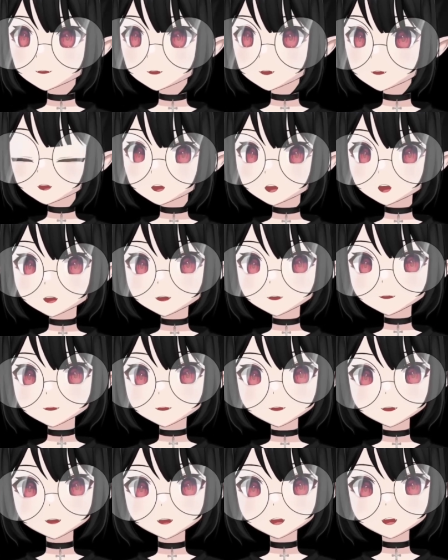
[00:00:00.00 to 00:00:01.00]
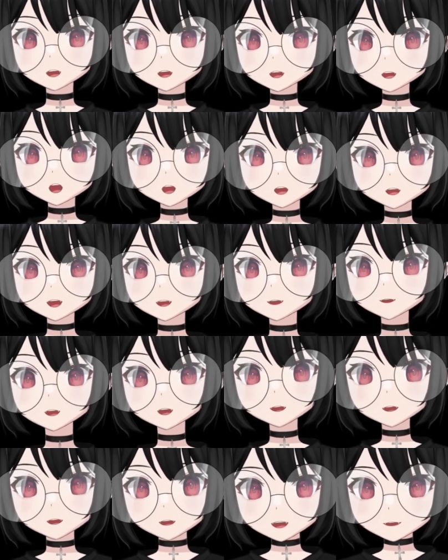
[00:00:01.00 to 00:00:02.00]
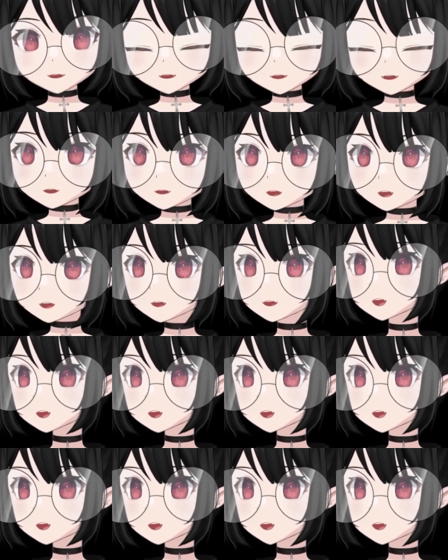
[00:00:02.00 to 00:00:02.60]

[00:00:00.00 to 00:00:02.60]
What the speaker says: well, a whole lot of projection, right?